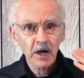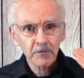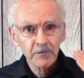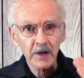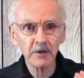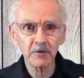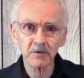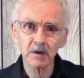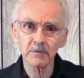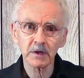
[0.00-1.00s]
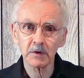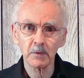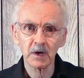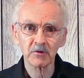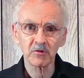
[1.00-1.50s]
Our Father's loving
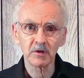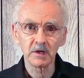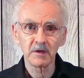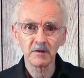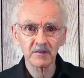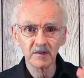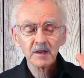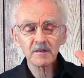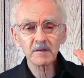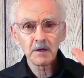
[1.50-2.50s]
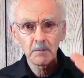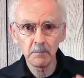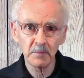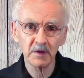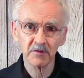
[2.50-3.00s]
correction, 6.
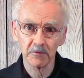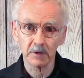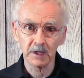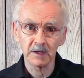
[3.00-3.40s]
Mystery,